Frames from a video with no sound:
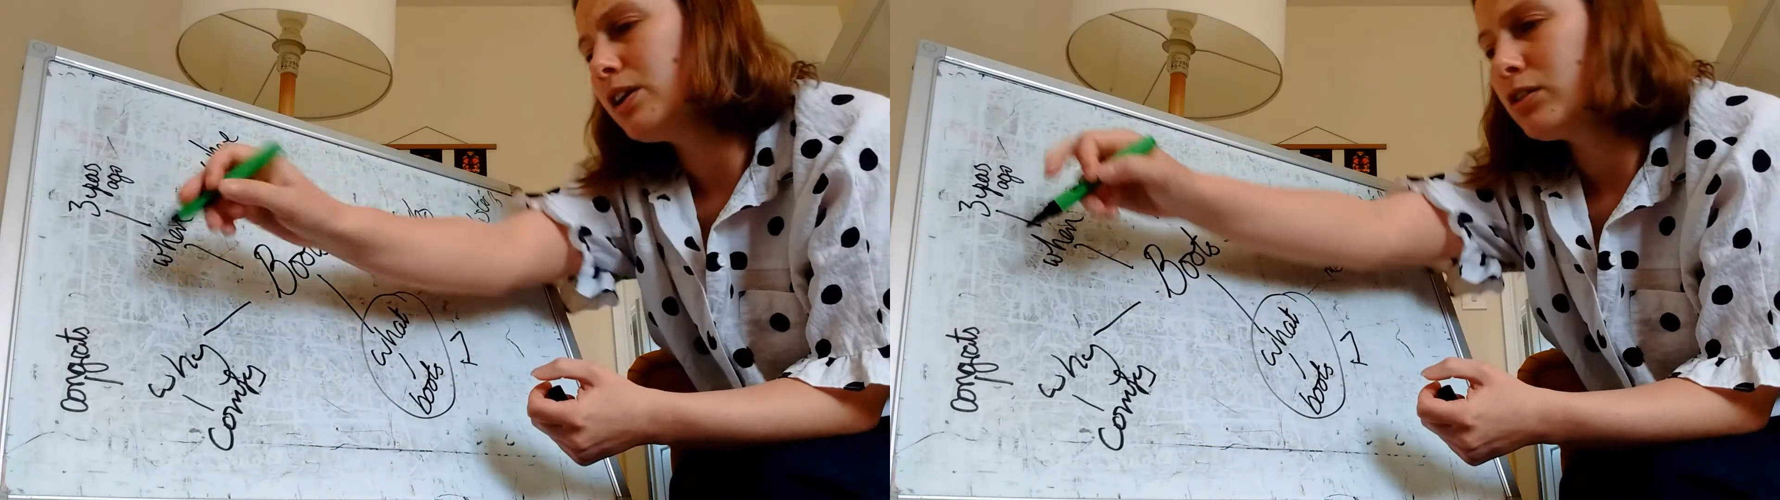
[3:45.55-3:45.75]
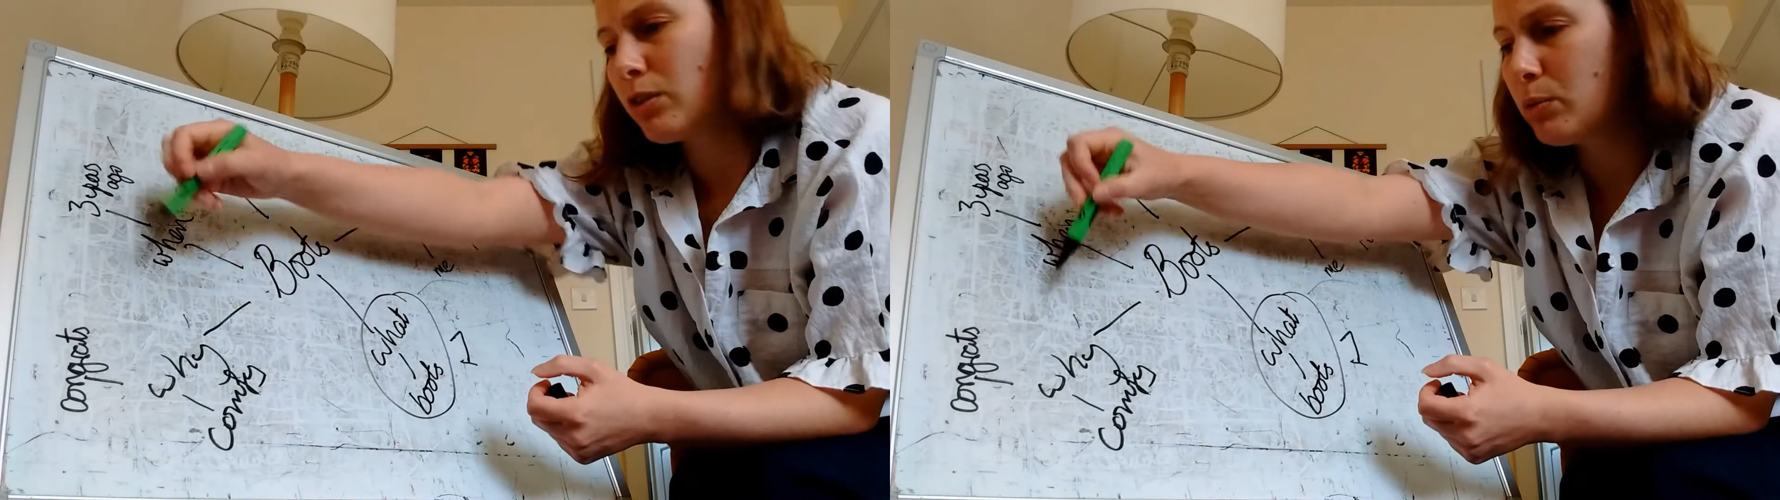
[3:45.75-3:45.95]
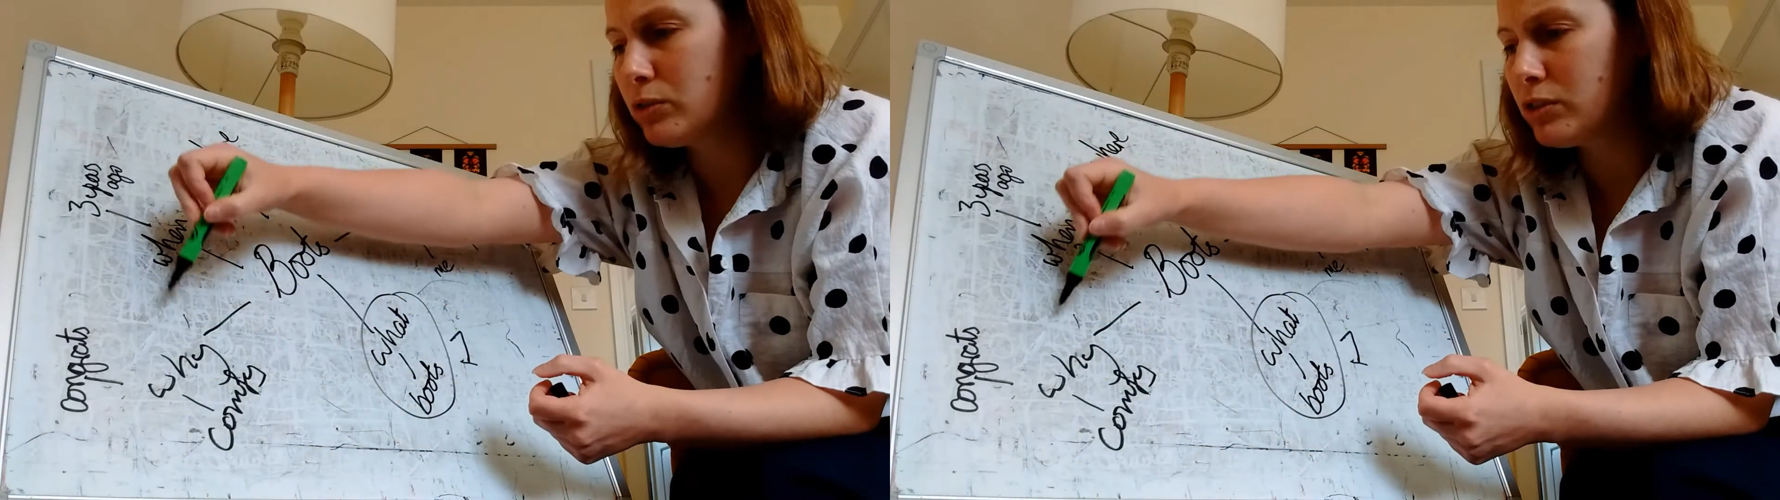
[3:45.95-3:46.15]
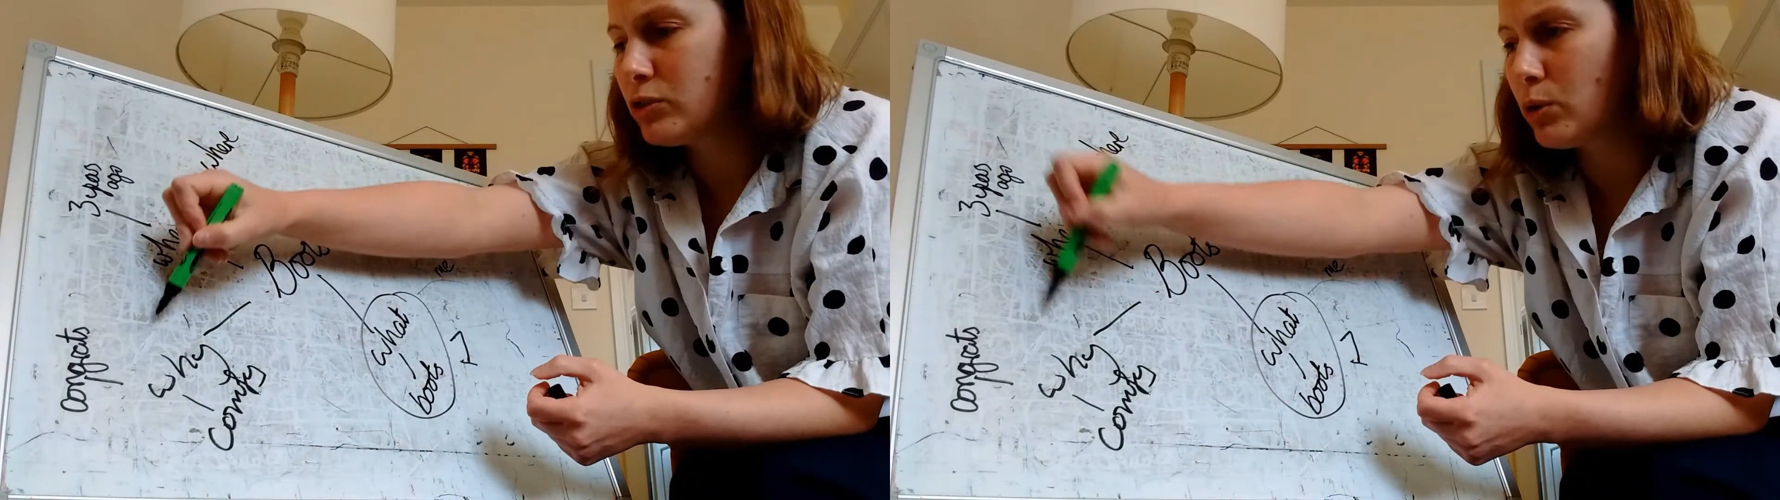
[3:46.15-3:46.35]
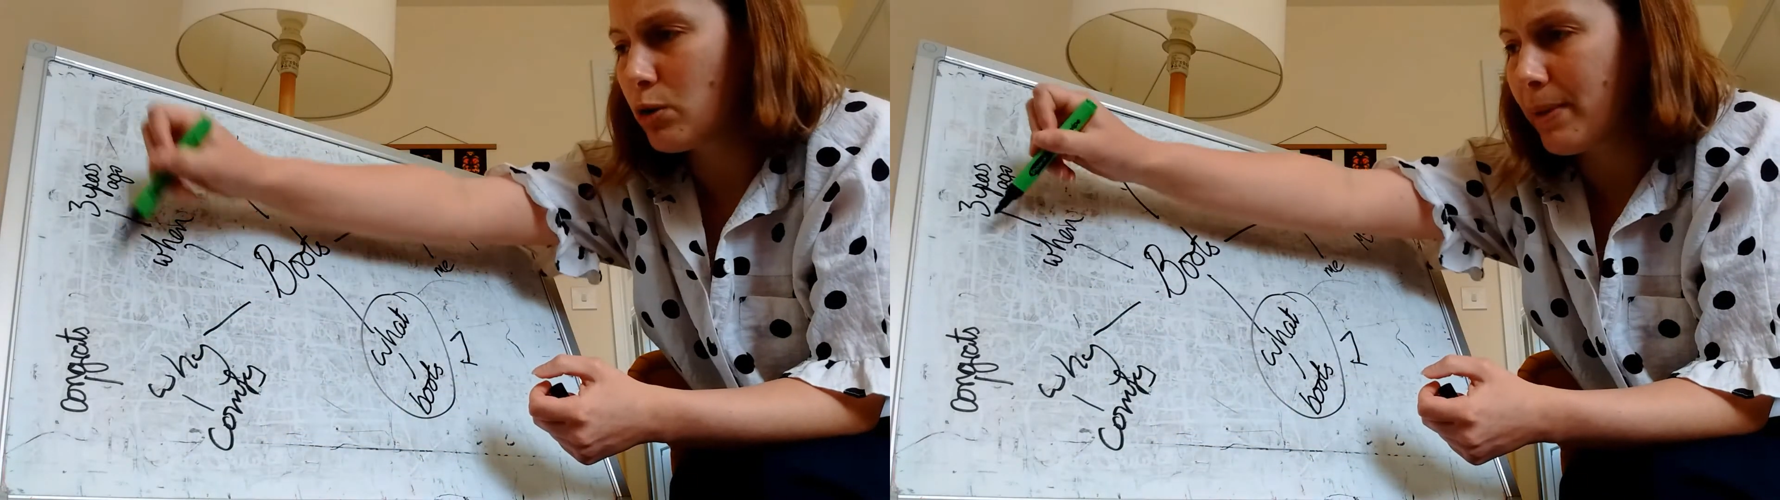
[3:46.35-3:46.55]
So I want to
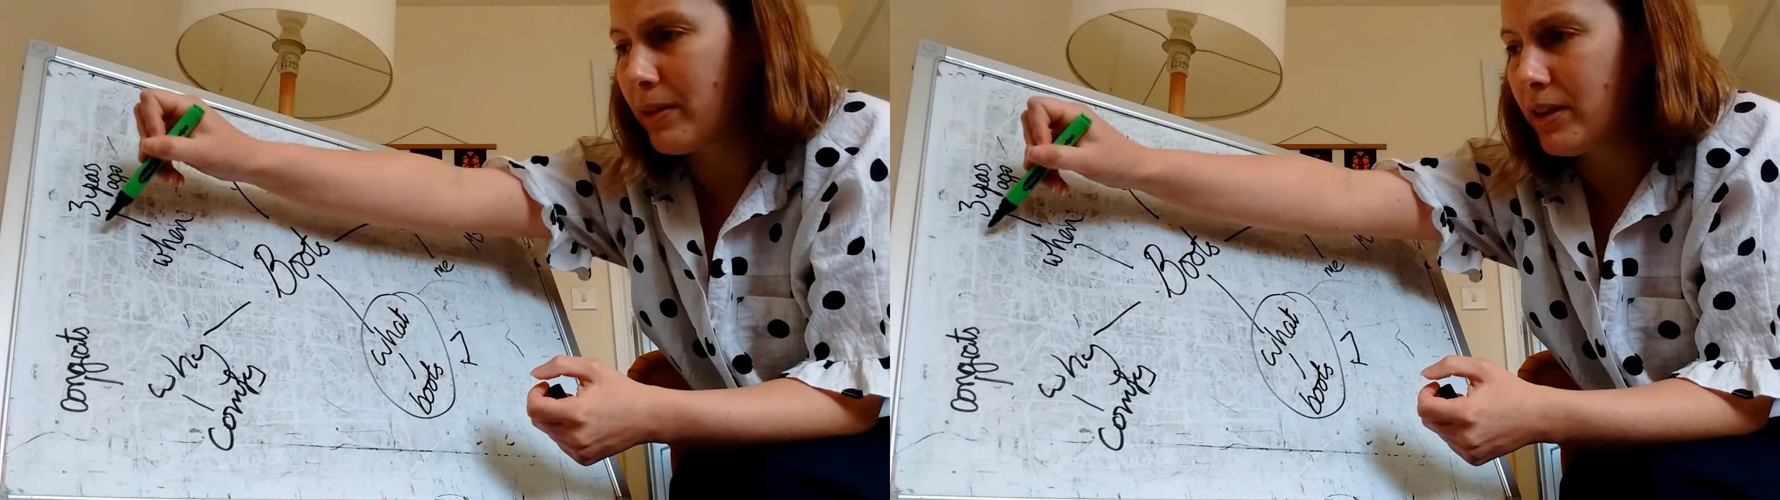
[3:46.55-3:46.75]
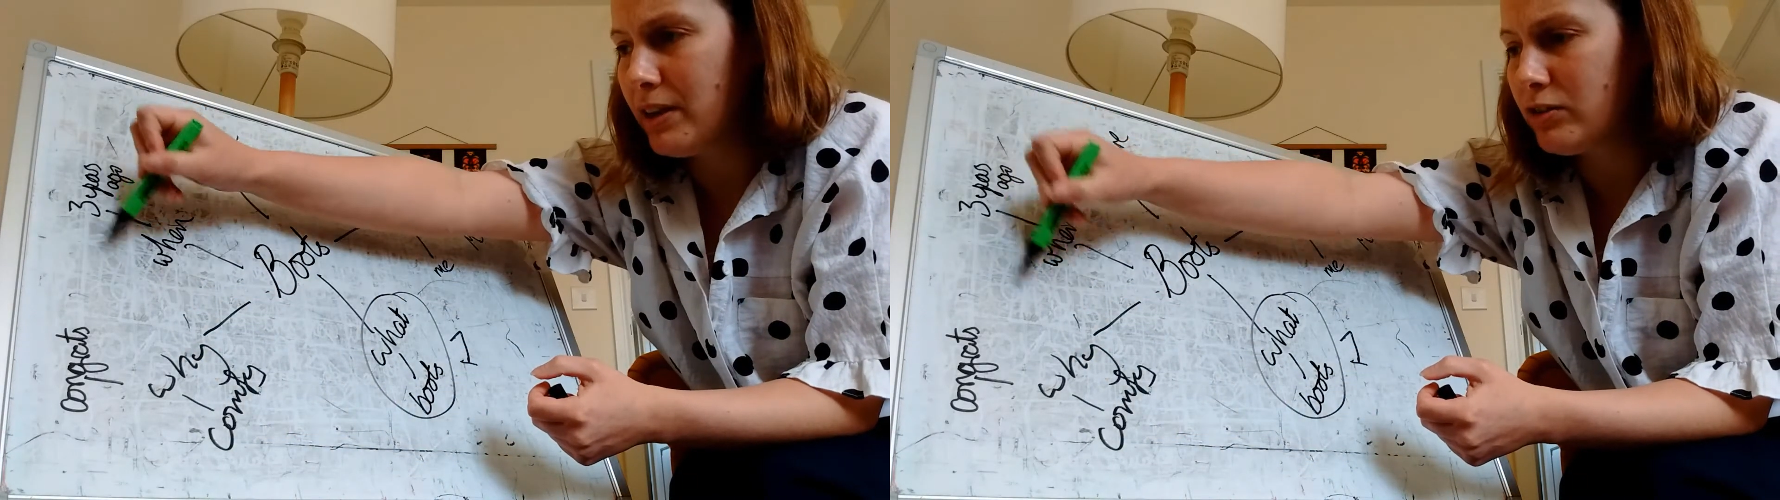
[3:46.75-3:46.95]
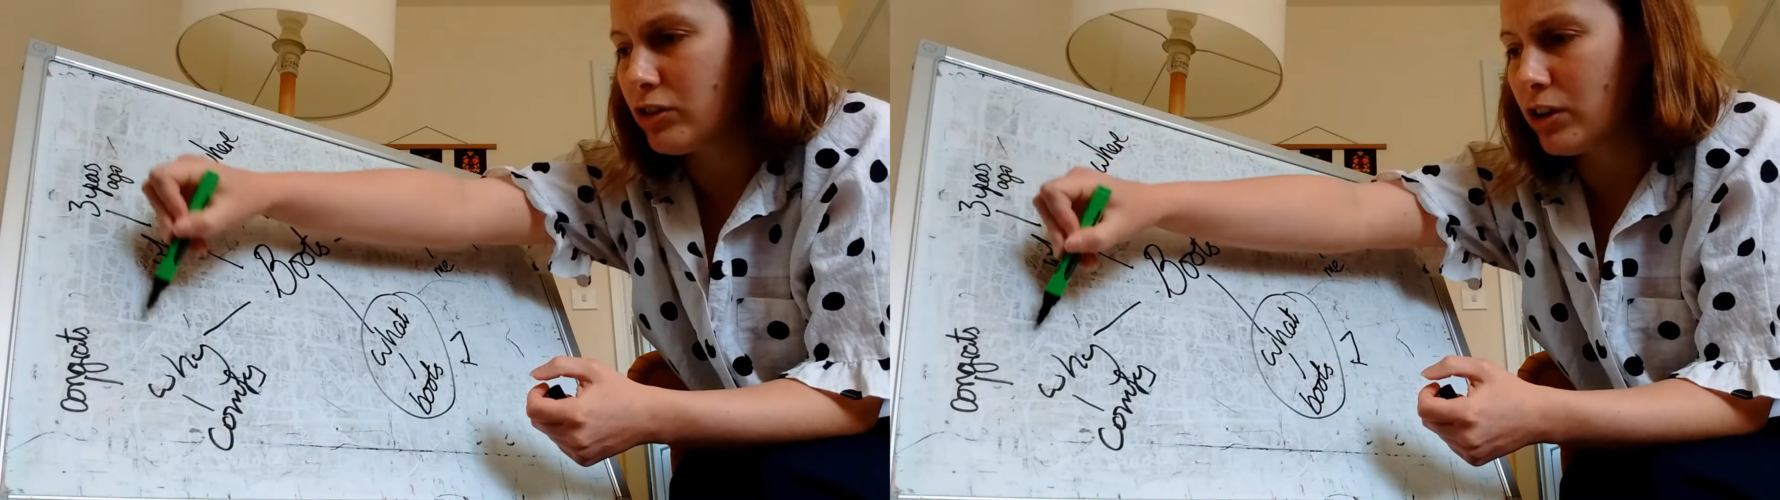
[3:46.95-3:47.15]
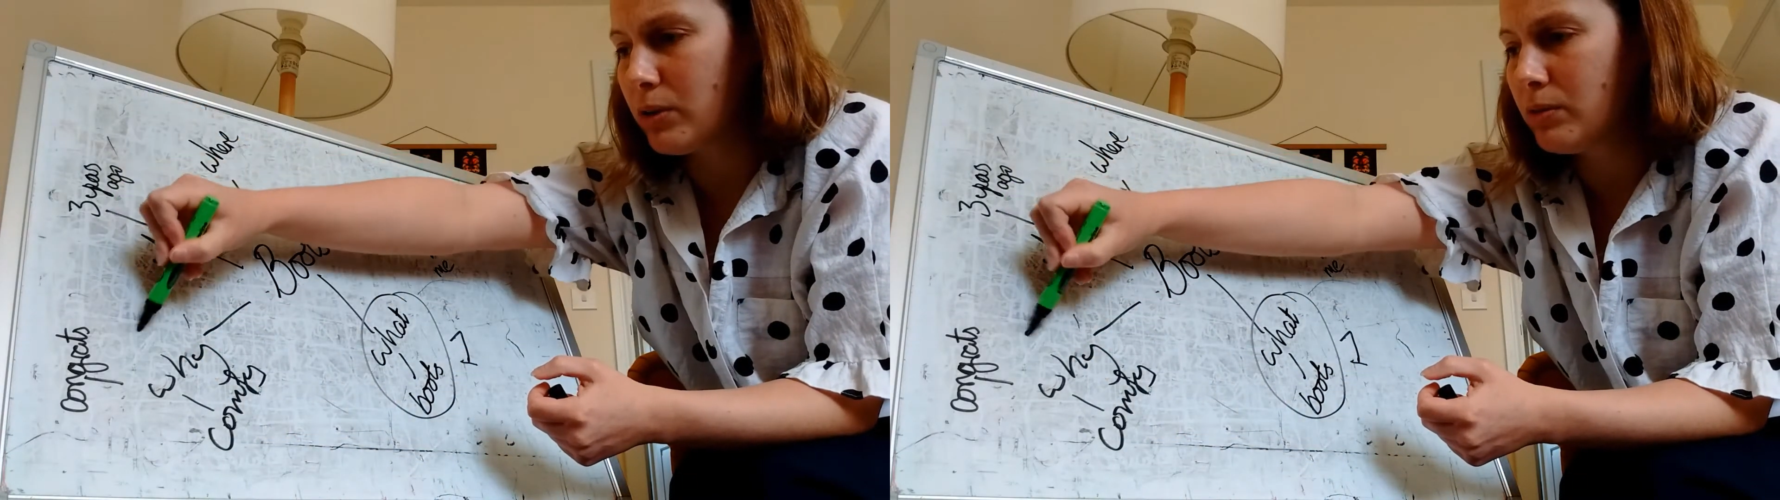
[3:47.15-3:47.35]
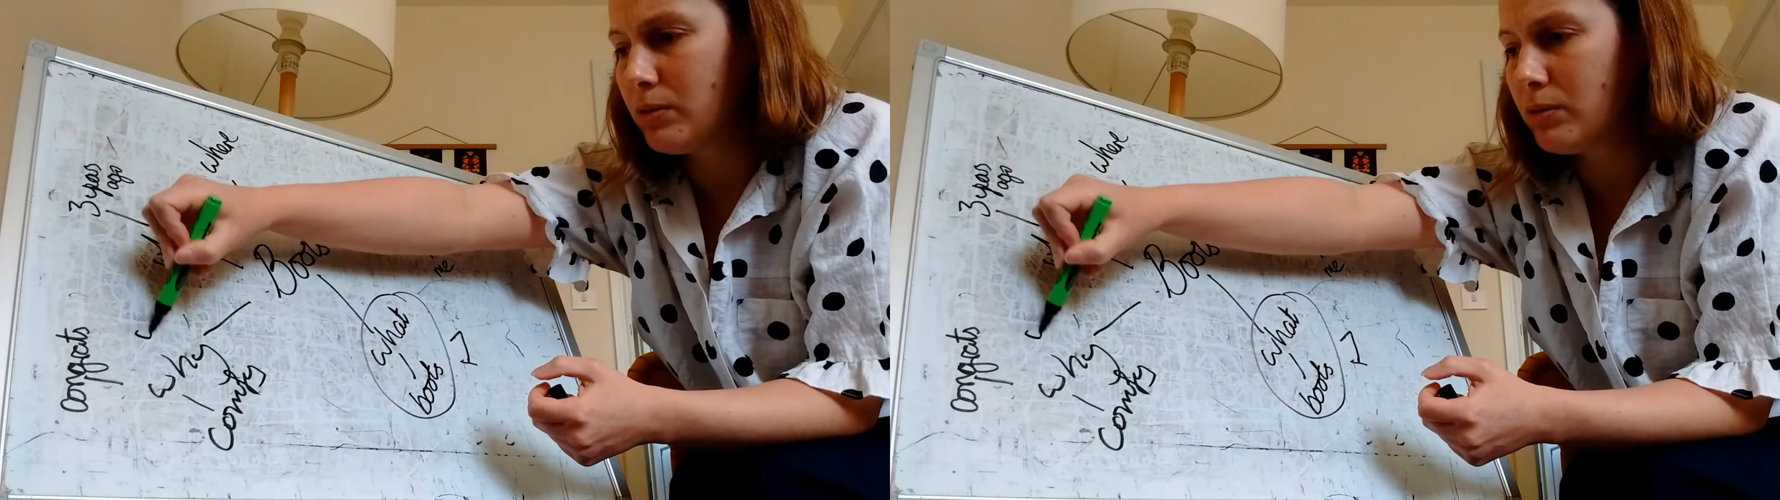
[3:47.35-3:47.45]
talk about these two,